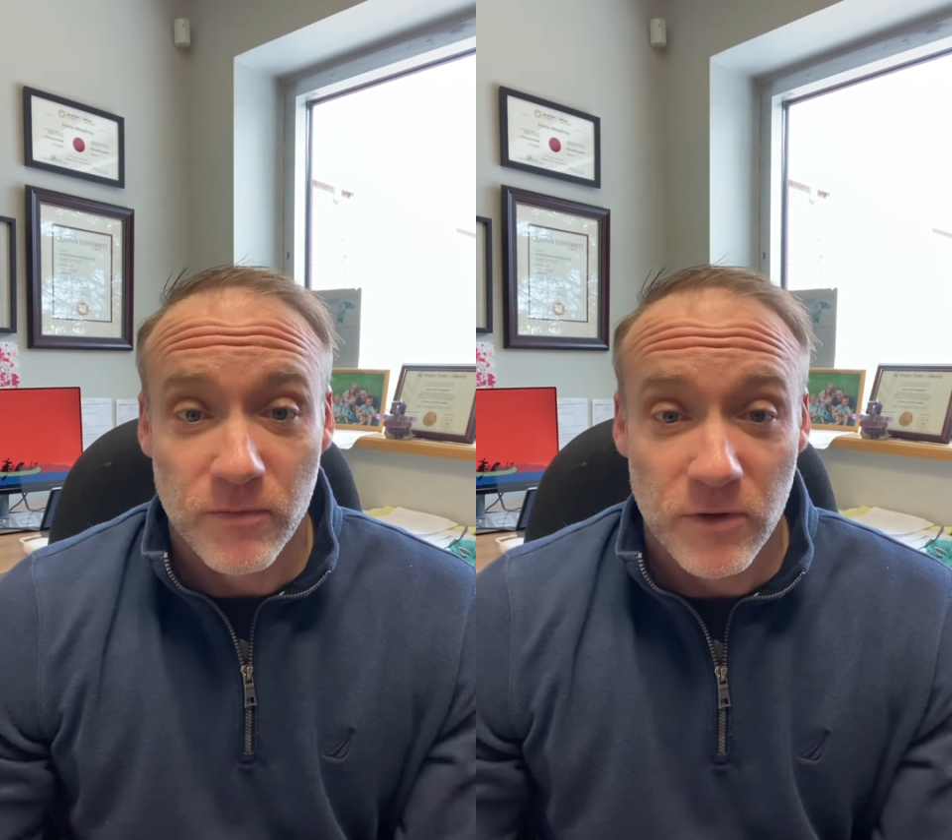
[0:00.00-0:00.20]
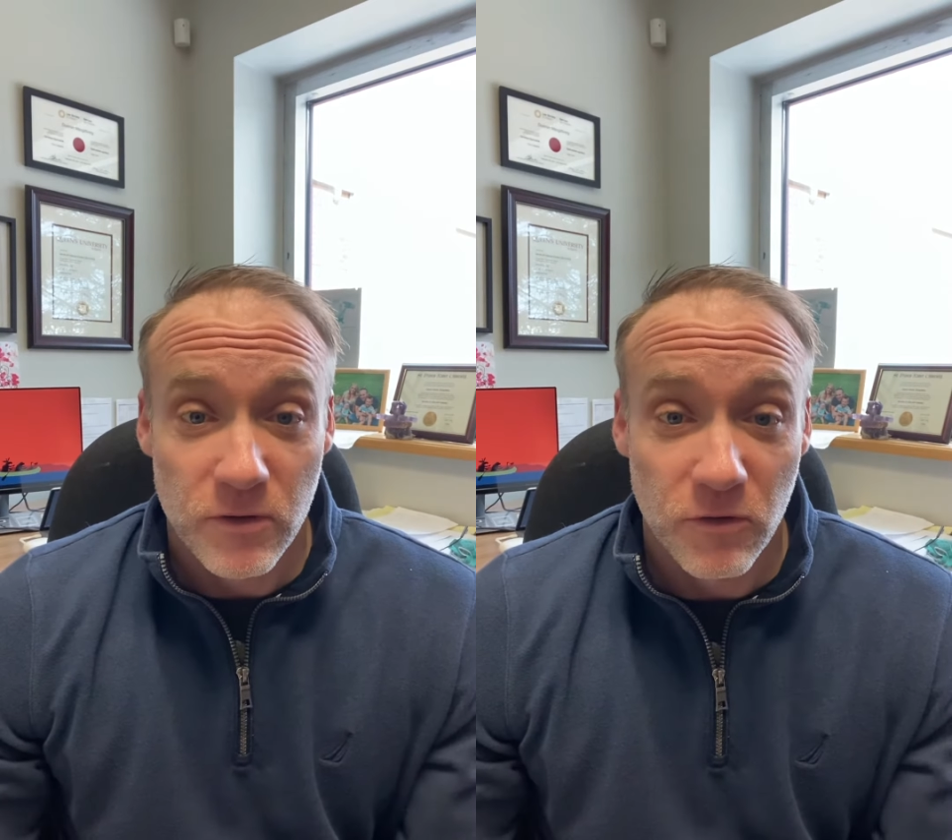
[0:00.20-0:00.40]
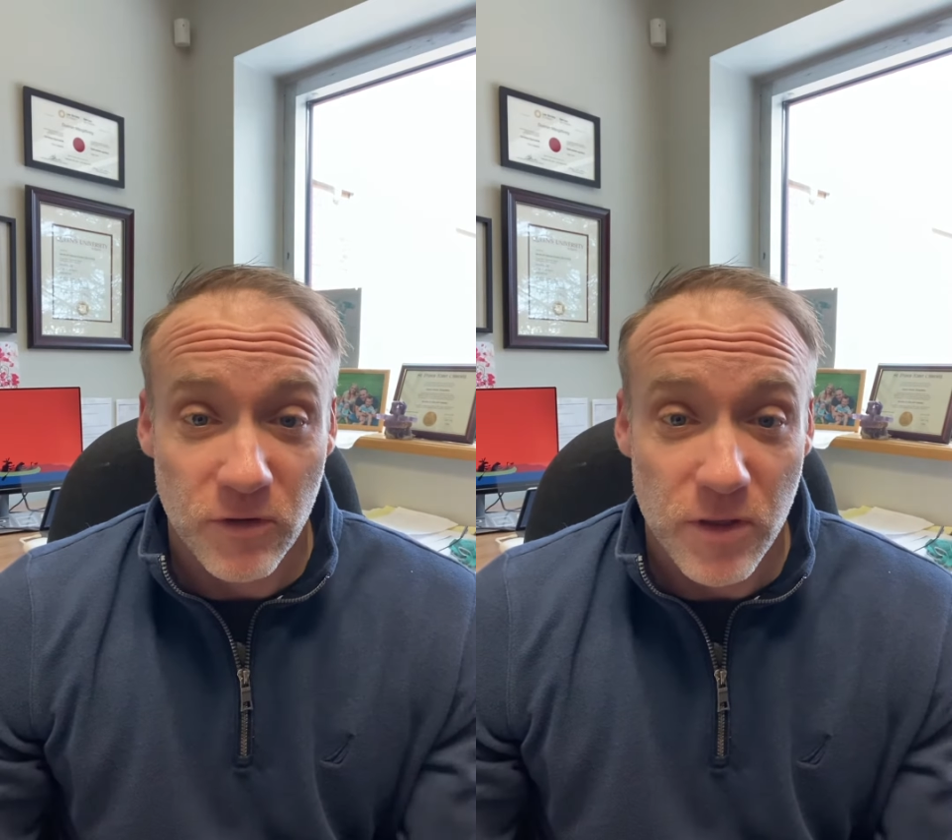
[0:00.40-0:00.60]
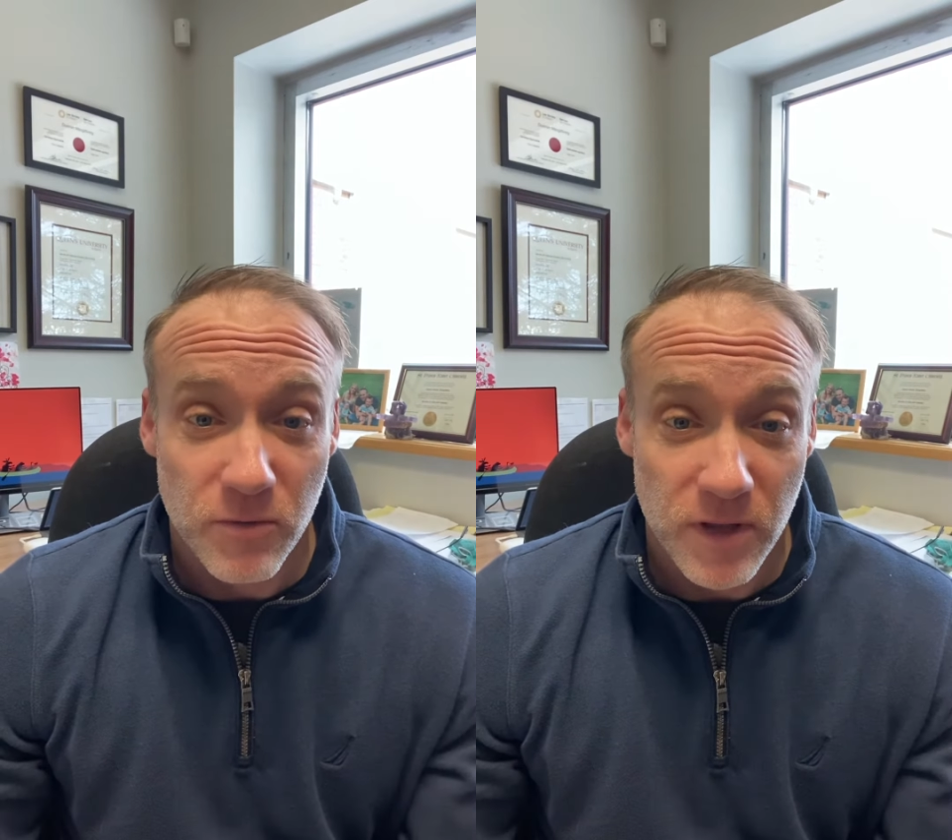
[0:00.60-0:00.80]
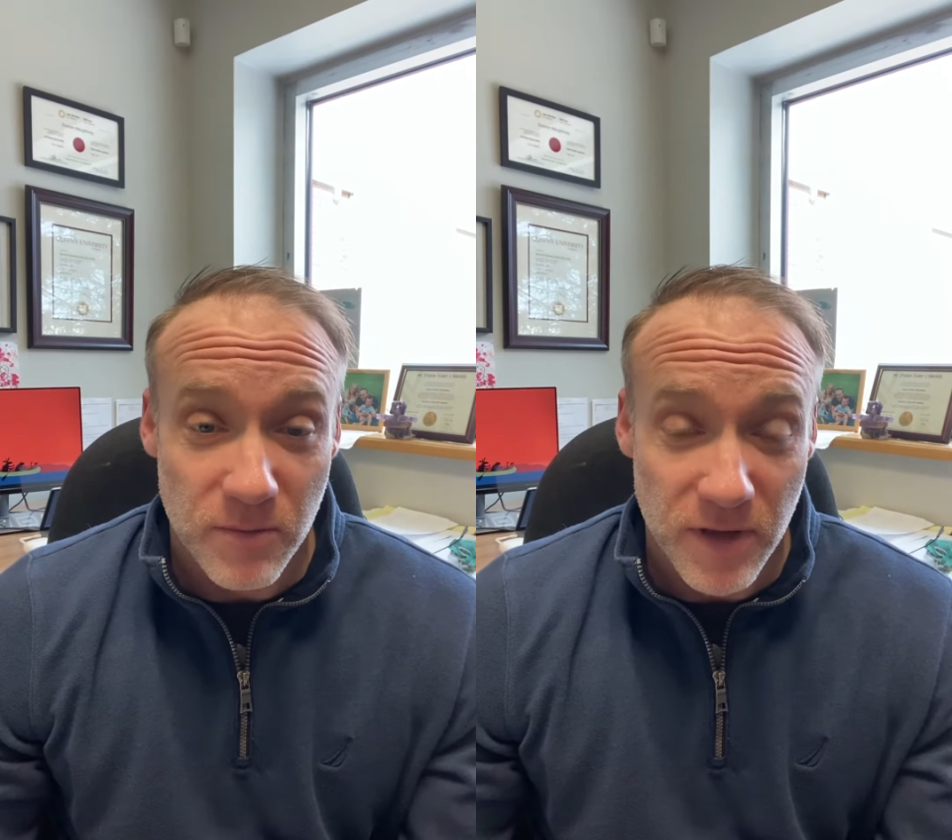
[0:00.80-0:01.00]
usually it's one
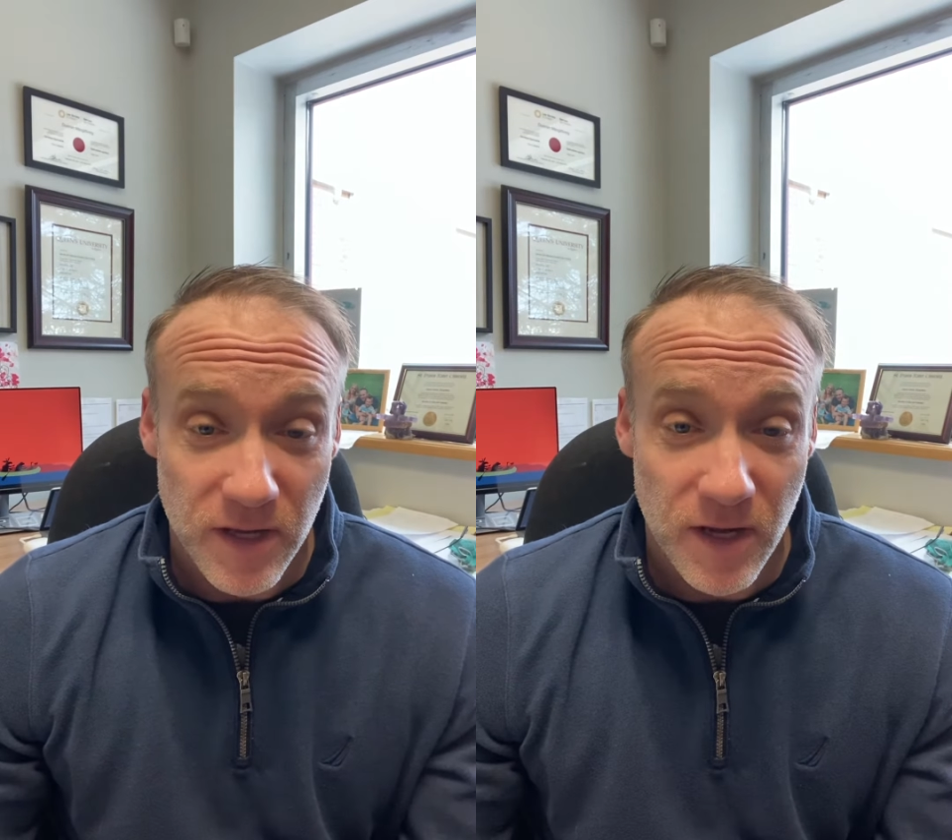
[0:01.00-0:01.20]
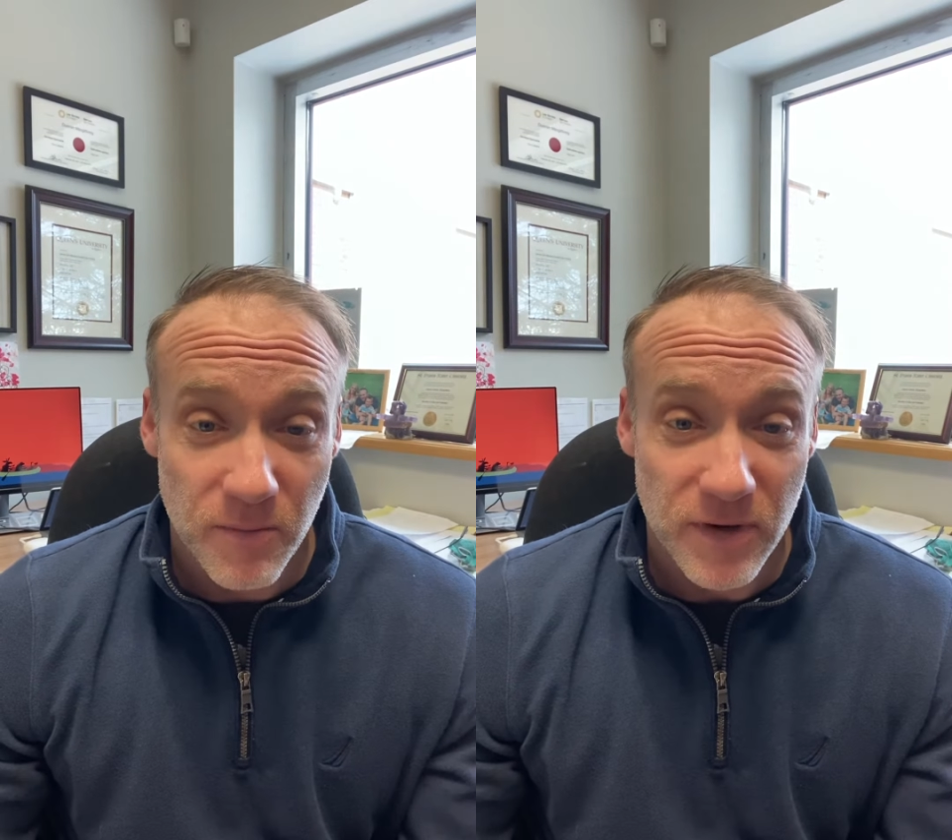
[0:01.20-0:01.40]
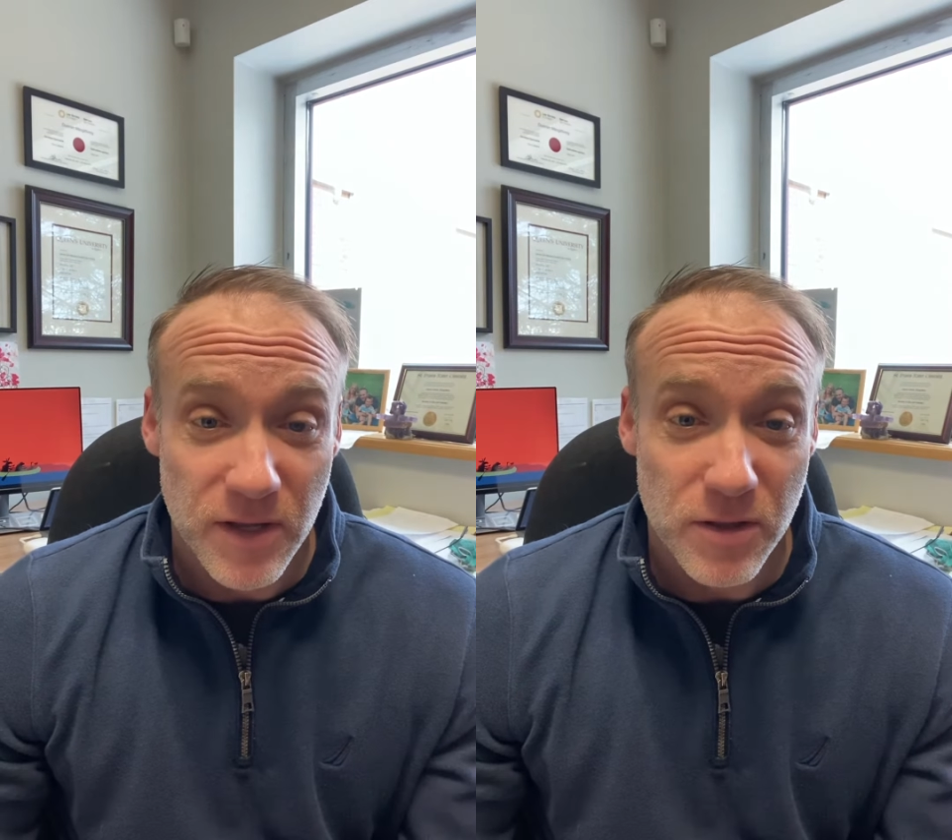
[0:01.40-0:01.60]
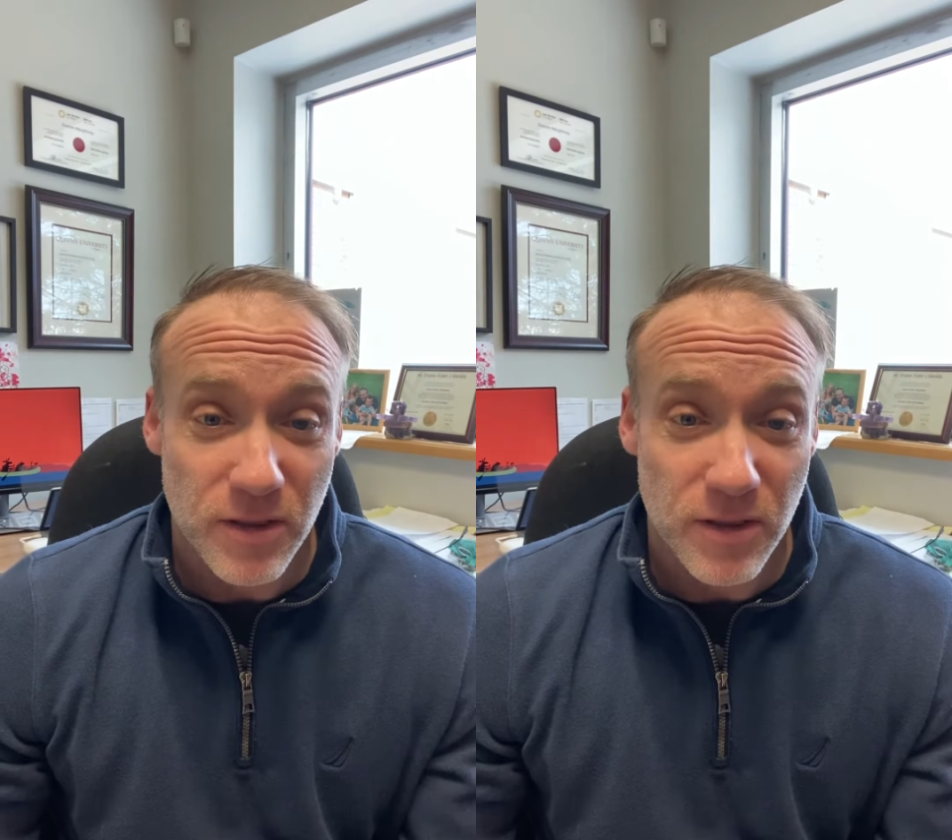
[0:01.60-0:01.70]
of the big companies